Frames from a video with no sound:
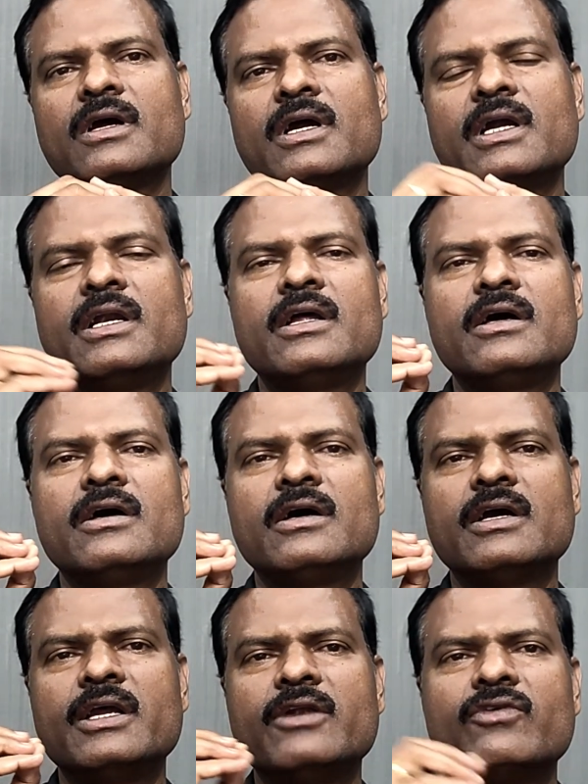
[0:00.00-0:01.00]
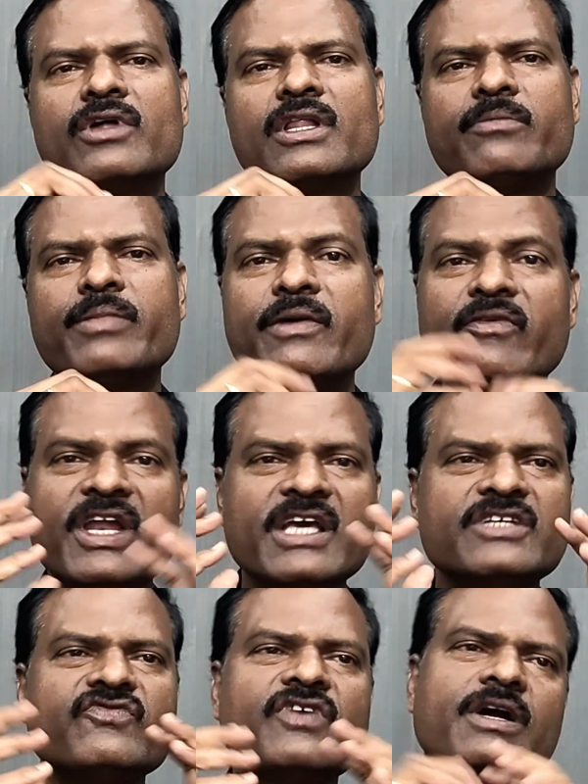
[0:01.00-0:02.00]
And uh, it was a
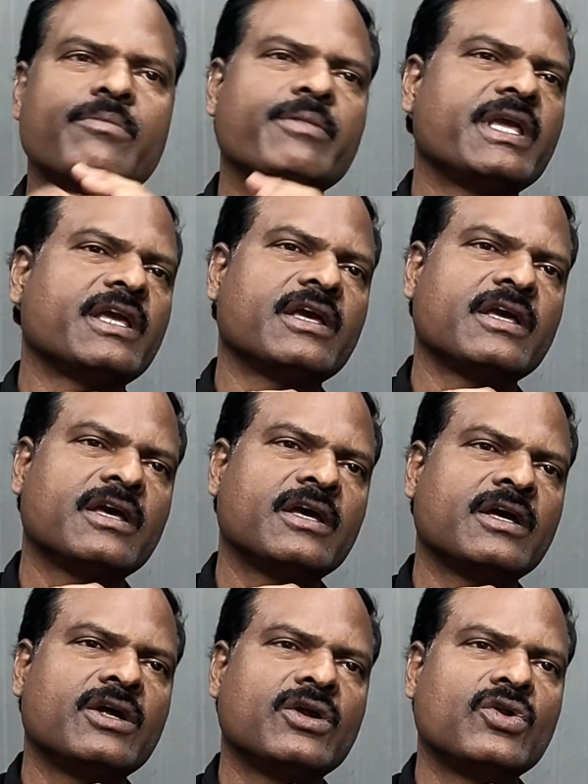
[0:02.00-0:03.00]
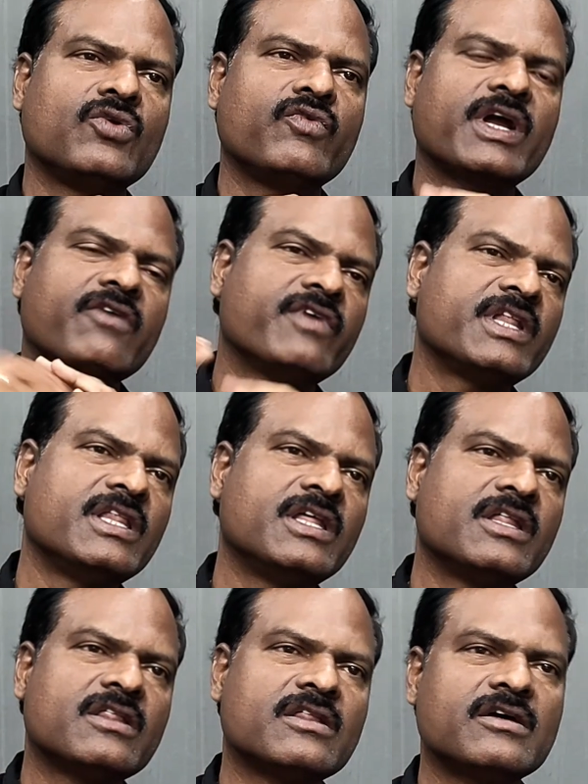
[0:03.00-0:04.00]
privilege for me to work with
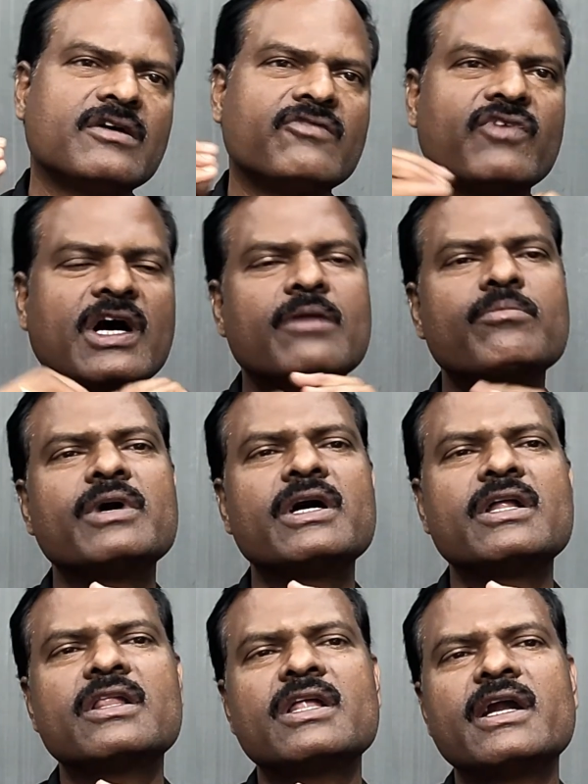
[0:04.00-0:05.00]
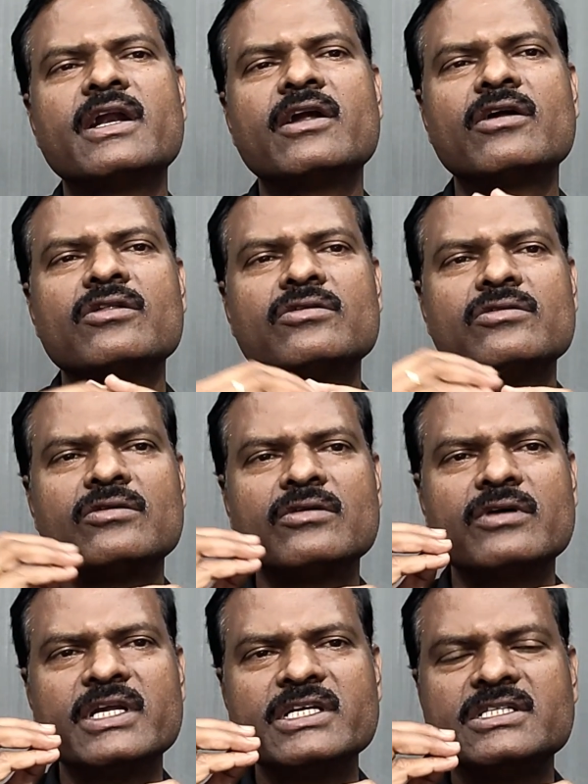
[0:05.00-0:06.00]
these uh, farmers and
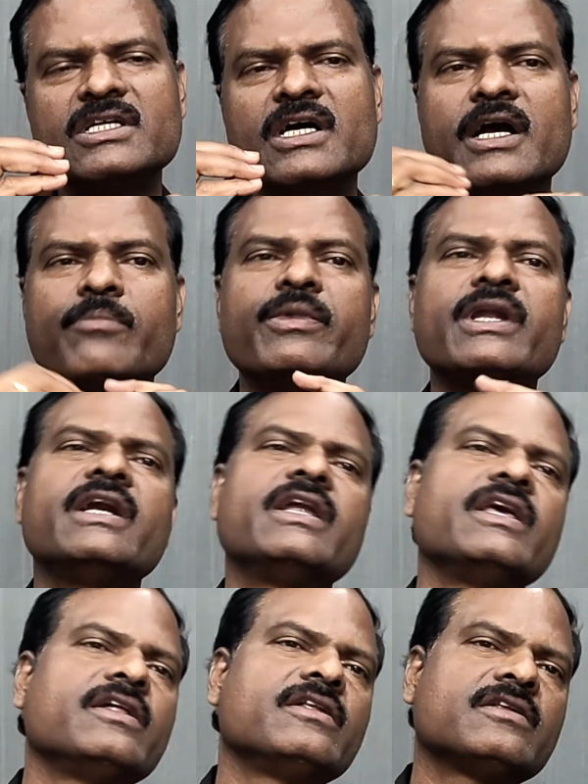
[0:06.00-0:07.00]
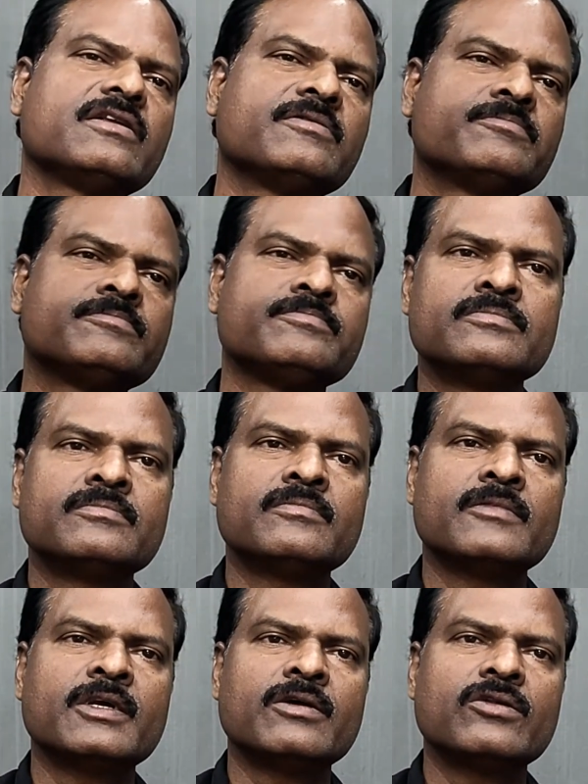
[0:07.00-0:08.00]
also reach the communities
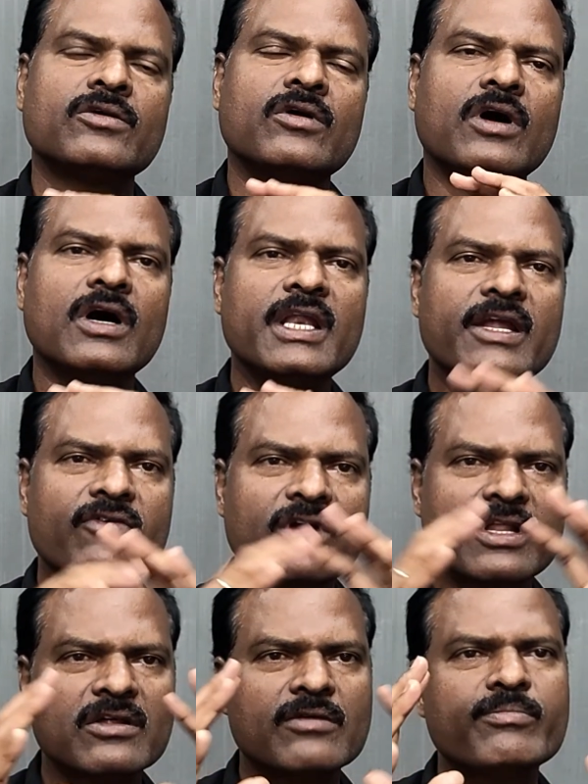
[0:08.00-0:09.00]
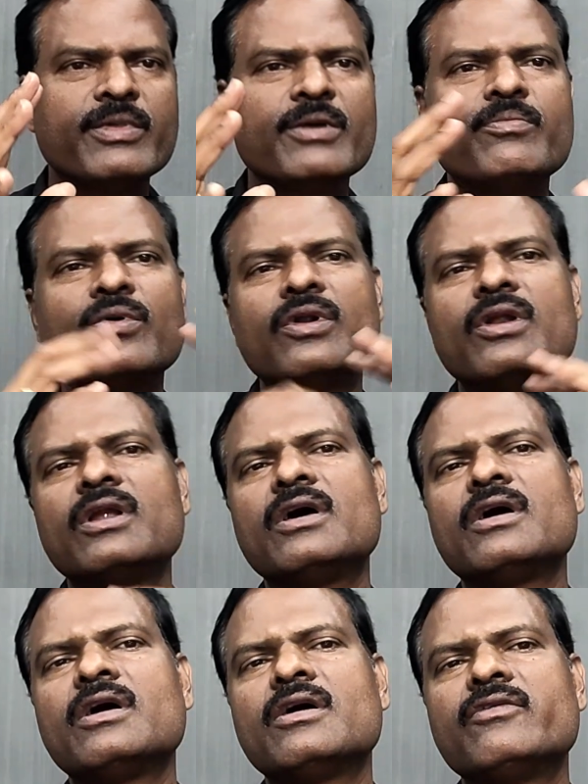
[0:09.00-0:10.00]
so all levels of people
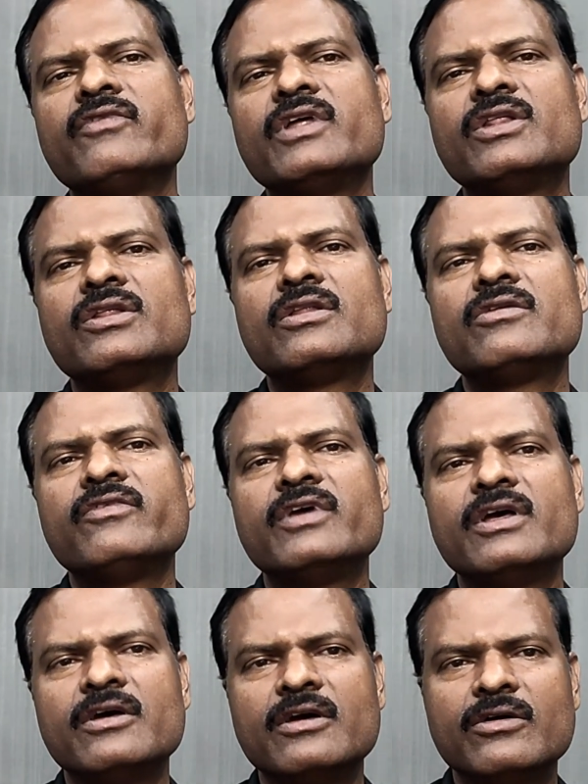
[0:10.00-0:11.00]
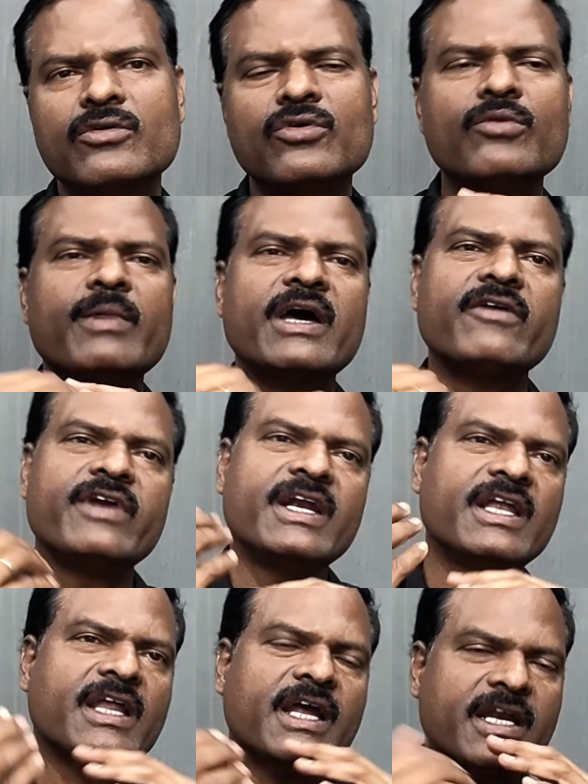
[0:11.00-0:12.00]
uh, with, whom i have
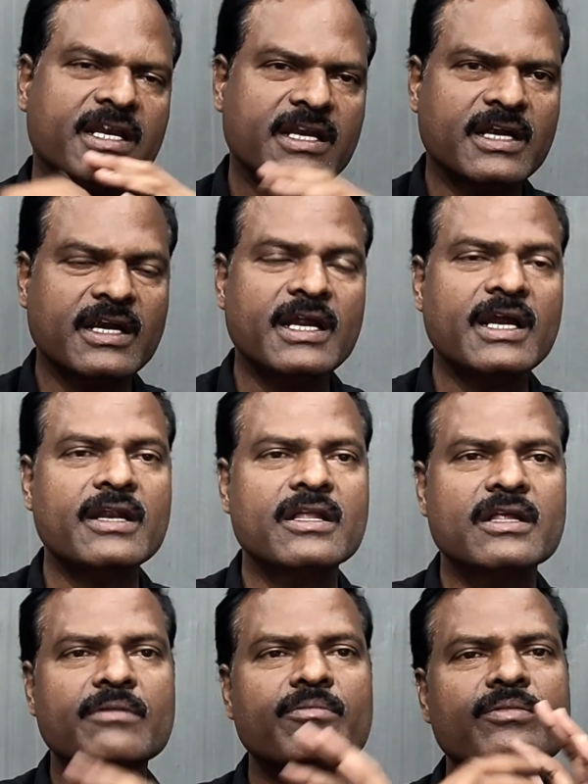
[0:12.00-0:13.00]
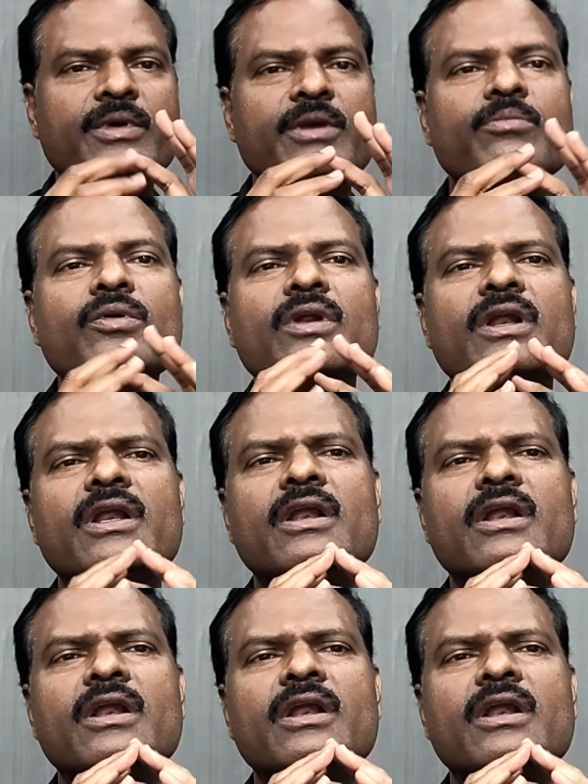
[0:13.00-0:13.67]
interacted and some people